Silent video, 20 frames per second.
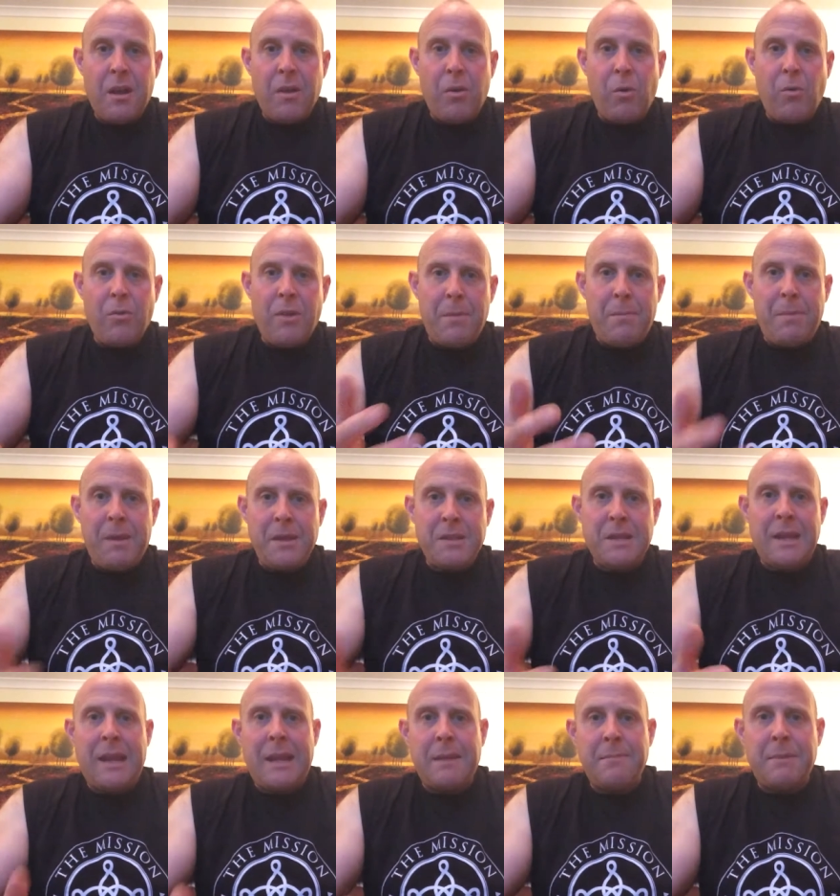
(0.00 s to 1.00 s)
all their beers are
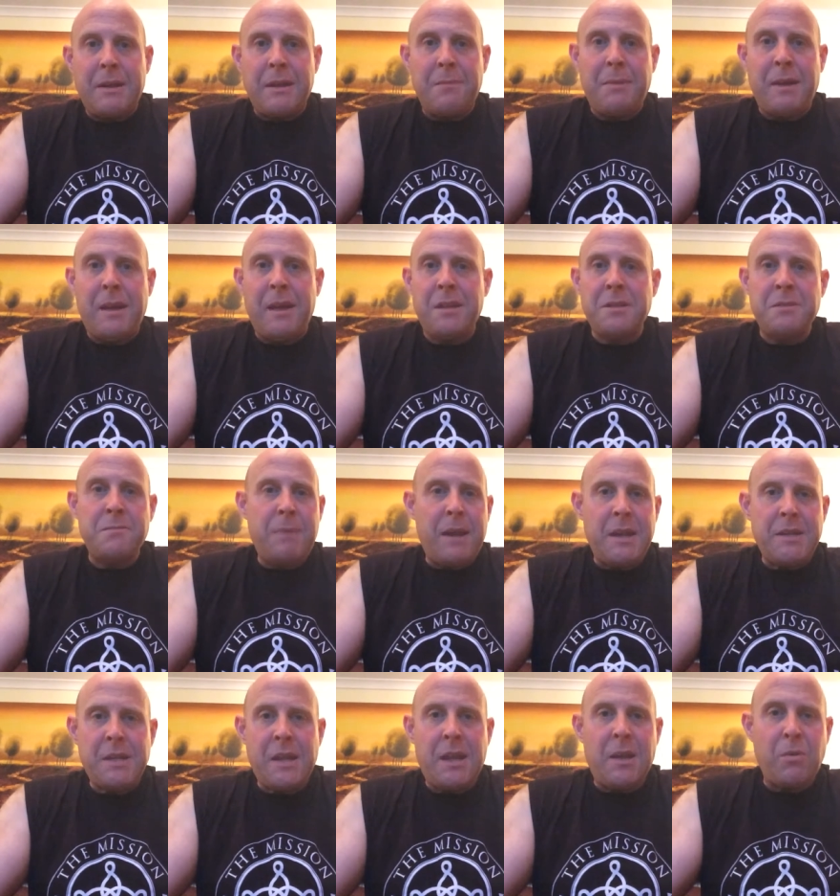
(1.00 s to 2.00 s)
lambic beers, and
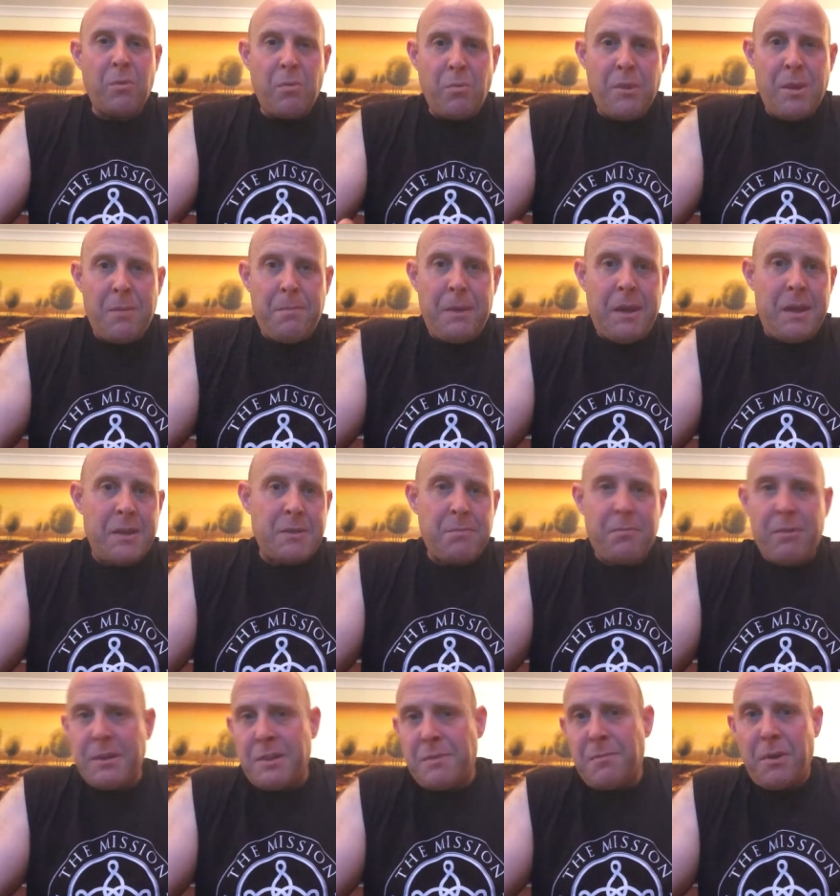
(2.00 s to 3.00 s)
basically all their beers are
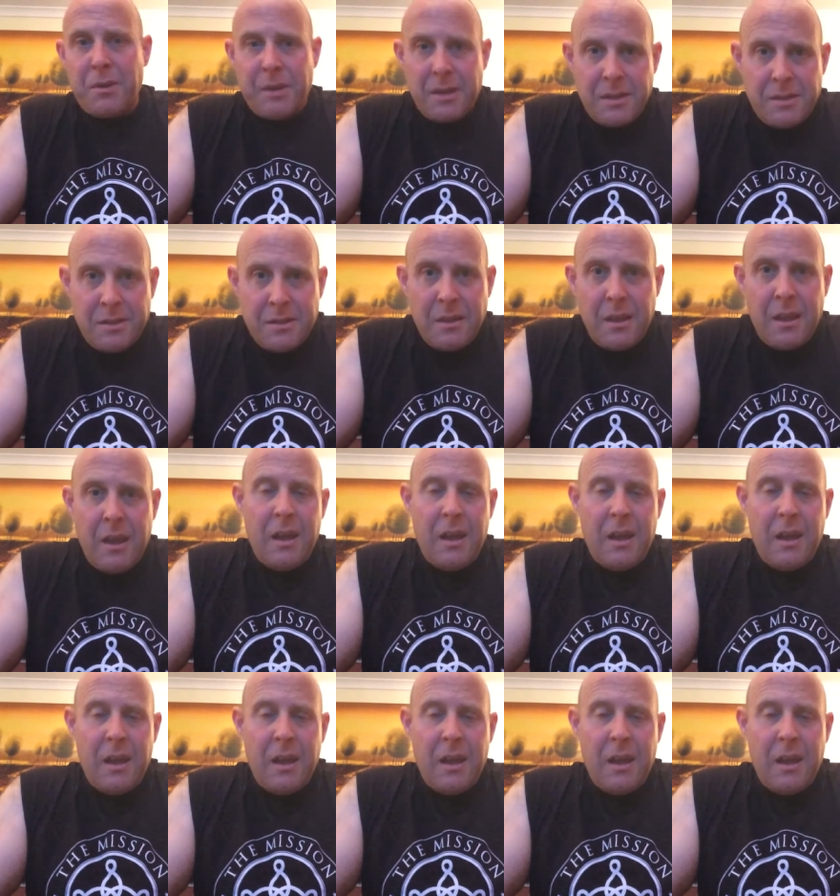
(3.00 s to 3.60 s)
Brettanomyces,